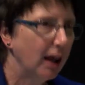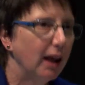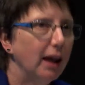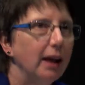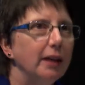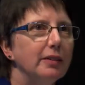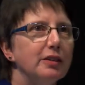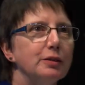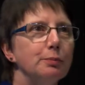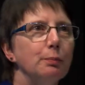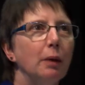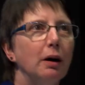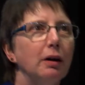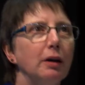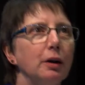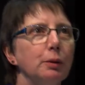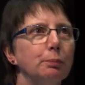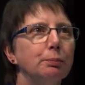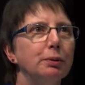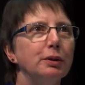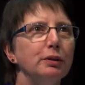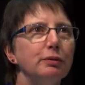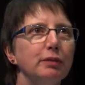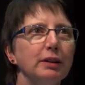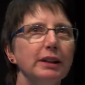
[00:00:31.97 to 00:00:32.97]
It's my
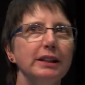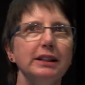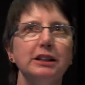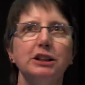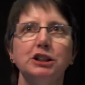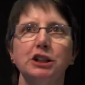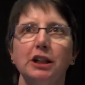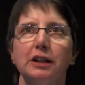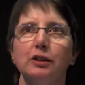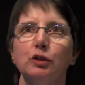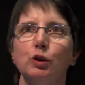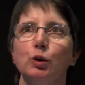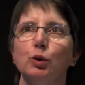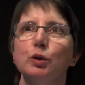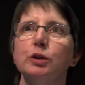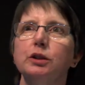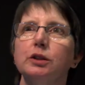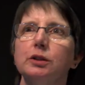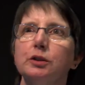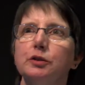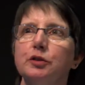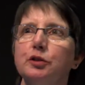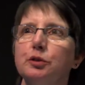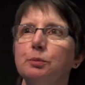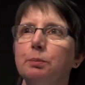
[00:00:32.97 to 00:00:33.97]
privilege and
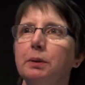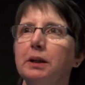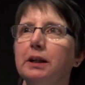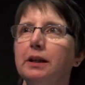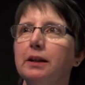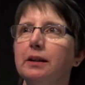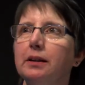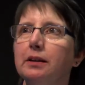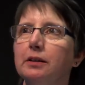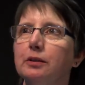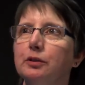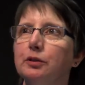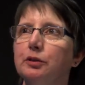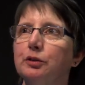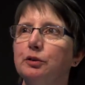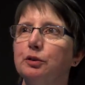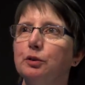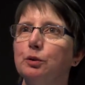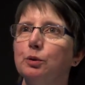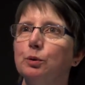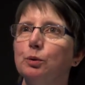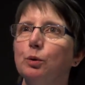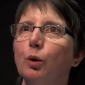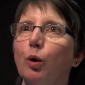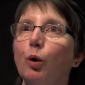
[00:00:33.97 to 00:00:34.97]
honour to be here
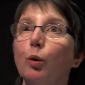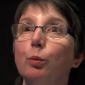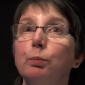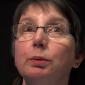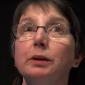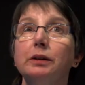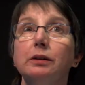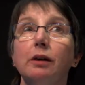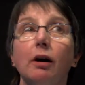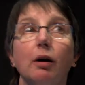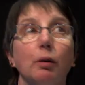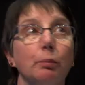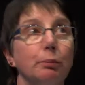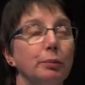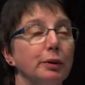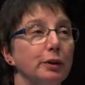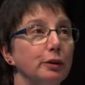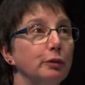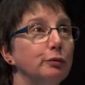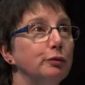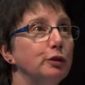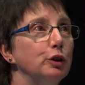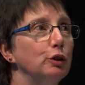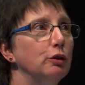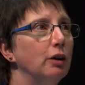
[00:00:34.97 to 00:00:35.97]
to open up,
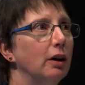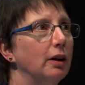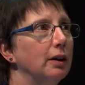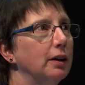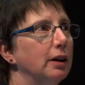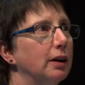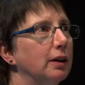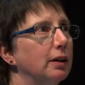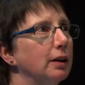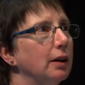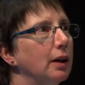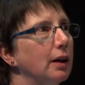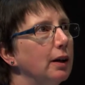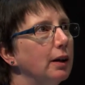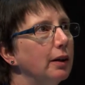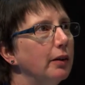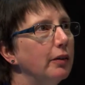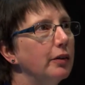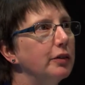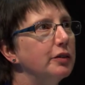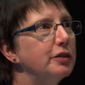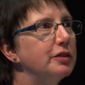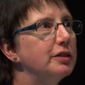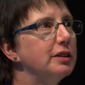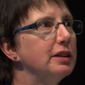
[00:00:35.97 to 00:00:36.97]
if you like,
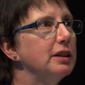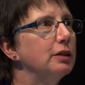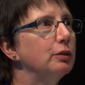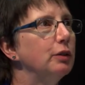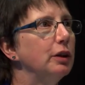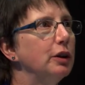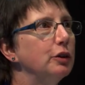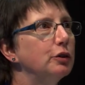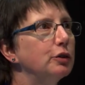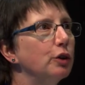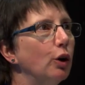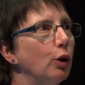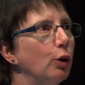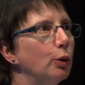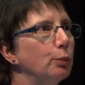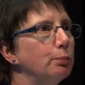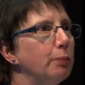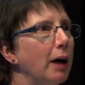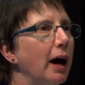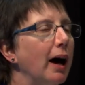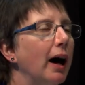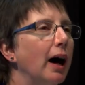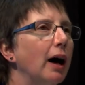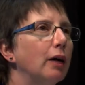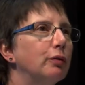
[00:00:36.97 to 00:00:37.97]
this series on
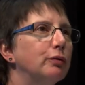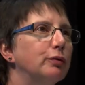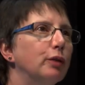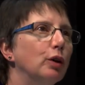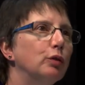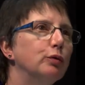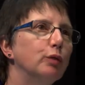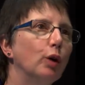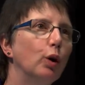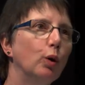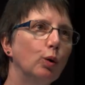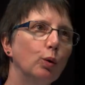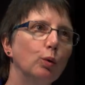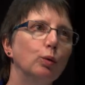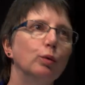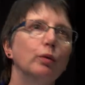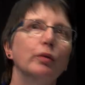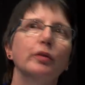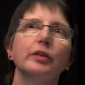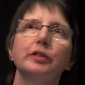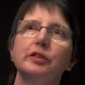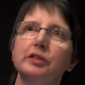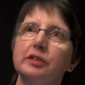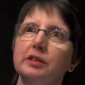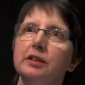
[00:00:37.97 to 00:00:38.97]
behalf of all
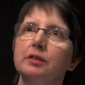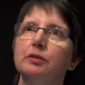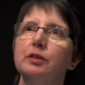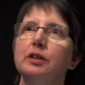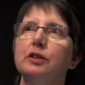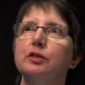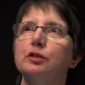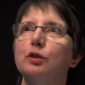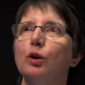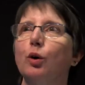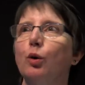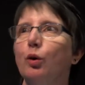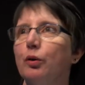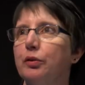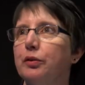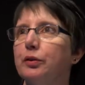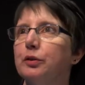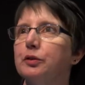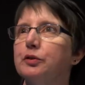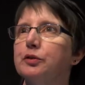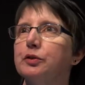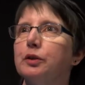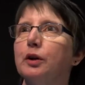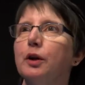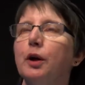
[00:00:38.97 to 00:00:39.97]
the series
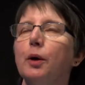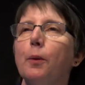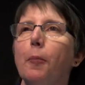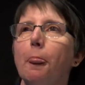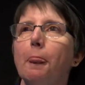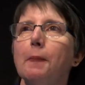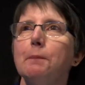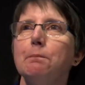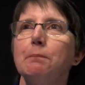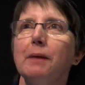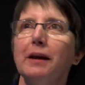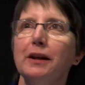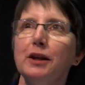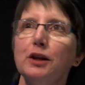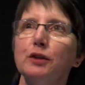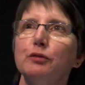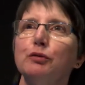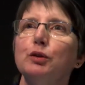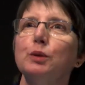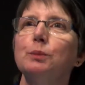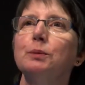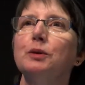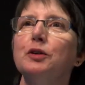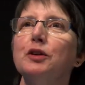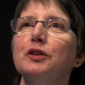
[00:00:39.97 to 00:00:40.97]
authors, many of
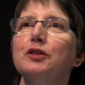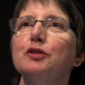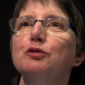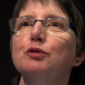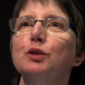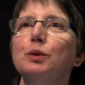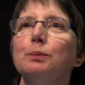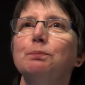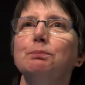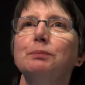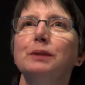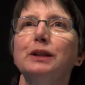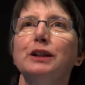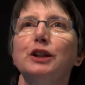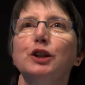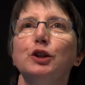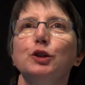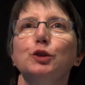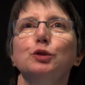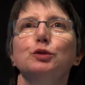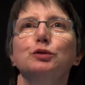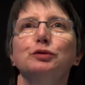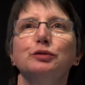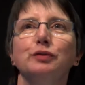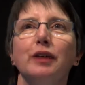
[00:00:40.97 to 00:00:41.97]
whom are in the room.
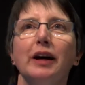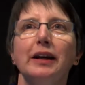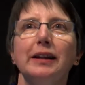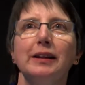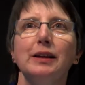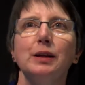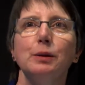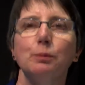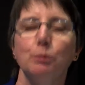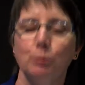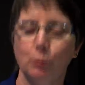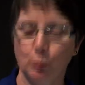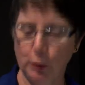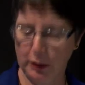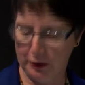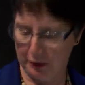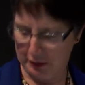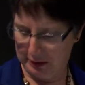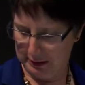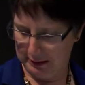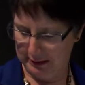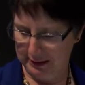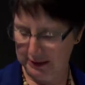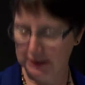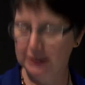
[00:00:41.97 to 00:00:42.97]
You'll find them with
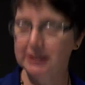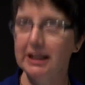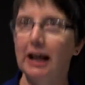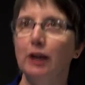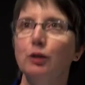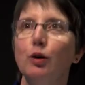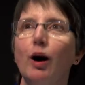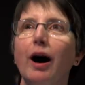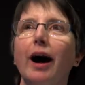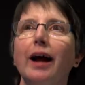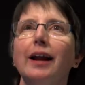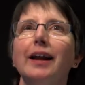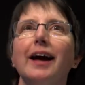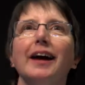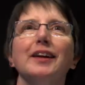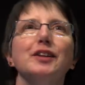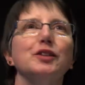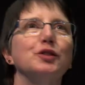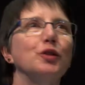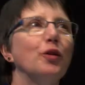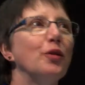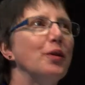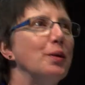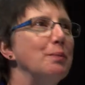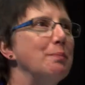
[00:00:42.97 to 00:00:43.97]
little yellow
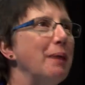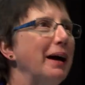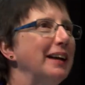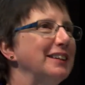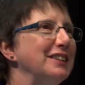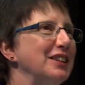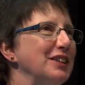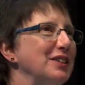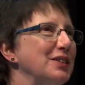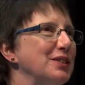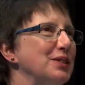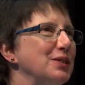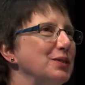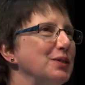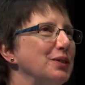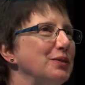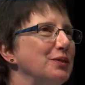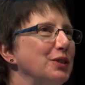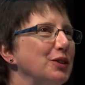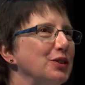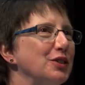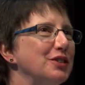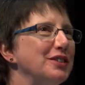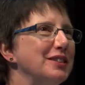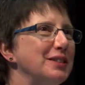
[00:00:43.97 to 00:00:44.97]
highlights on their badges, so
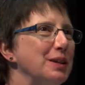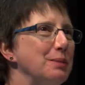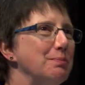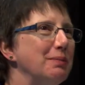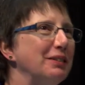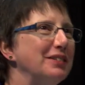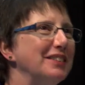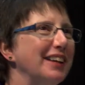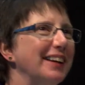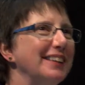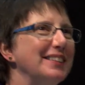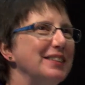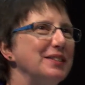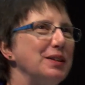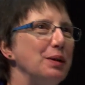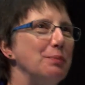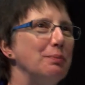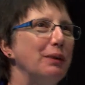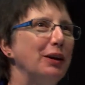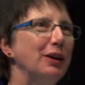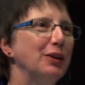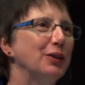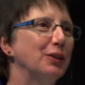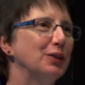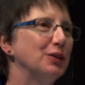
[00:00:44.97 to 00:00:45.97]
if you're sitting beside
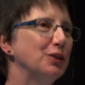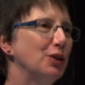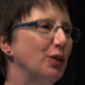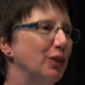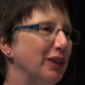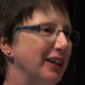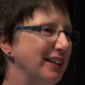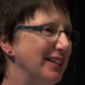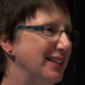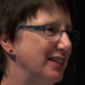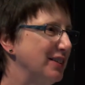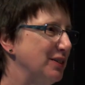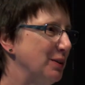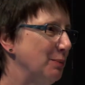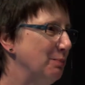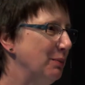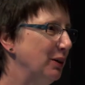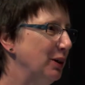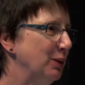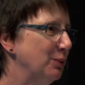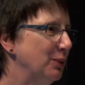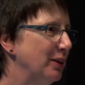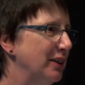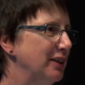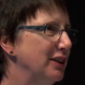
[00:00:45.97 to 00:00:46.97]
somebody or talking to
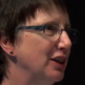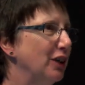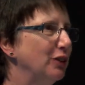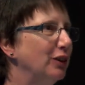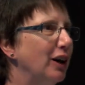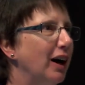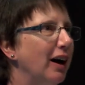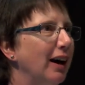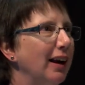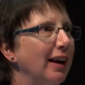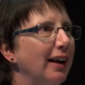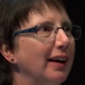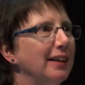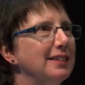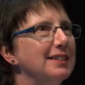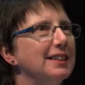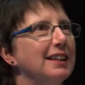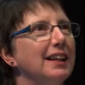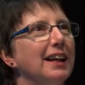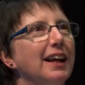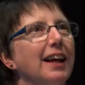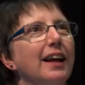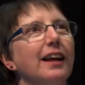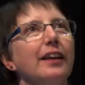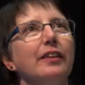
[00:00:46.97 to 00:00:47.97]
somebody with a yellow highlight,
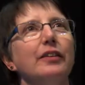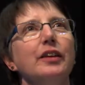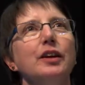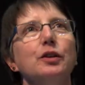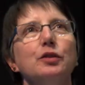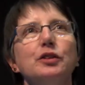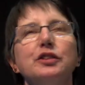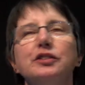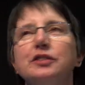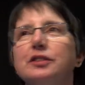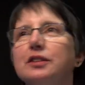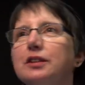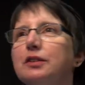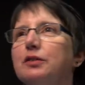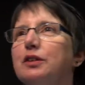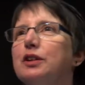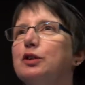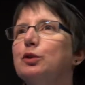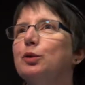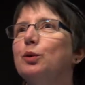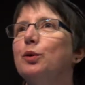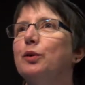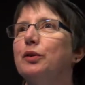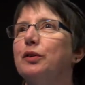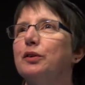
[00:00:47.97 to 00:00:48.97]
they're a
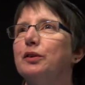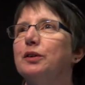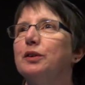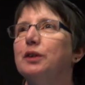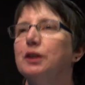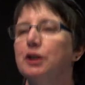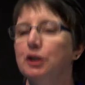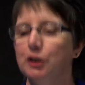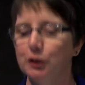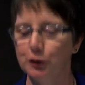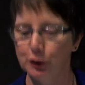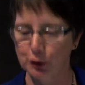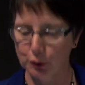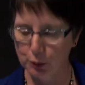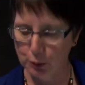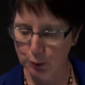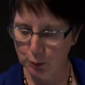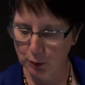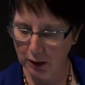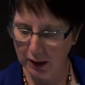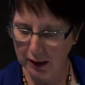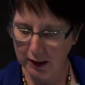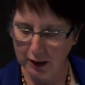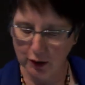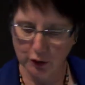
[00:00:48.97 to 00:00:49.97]
series author. Do
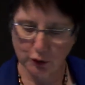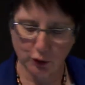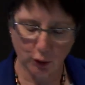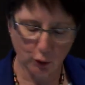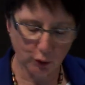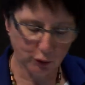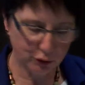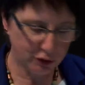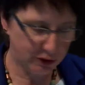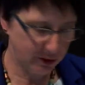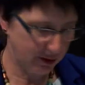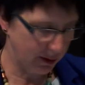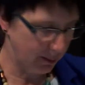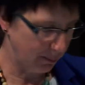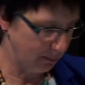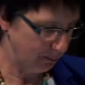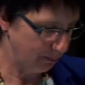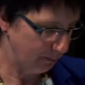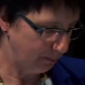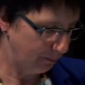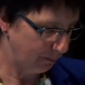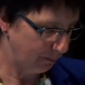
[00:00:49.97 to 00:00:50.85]
talk to them.